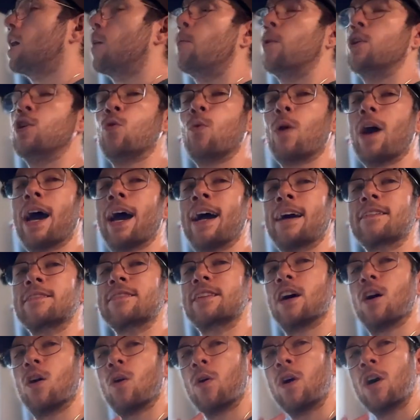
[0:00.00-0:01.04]
when you
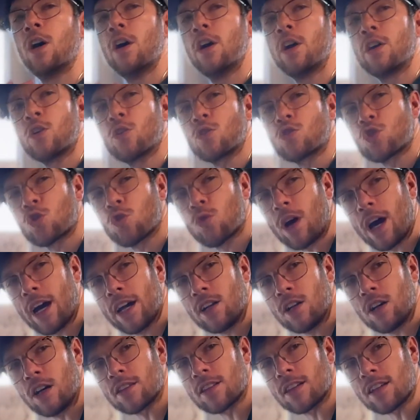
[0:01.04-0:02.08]
exhale, you're trying
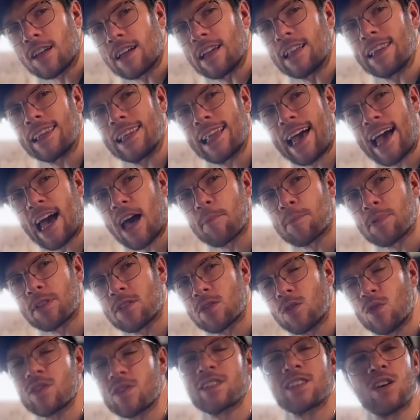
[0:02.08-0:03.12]
not to collapse
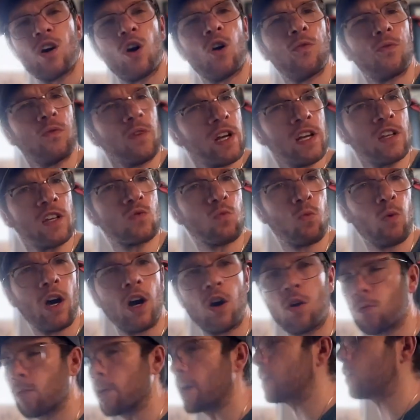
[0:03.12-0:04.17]
yourself as
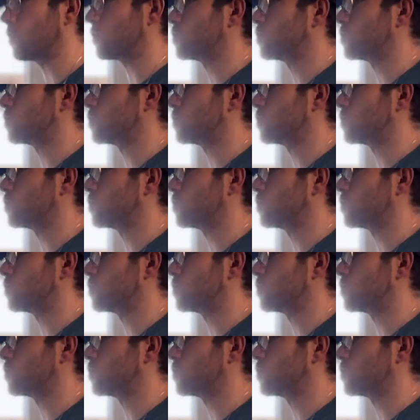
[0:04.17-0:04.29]
well, right? You're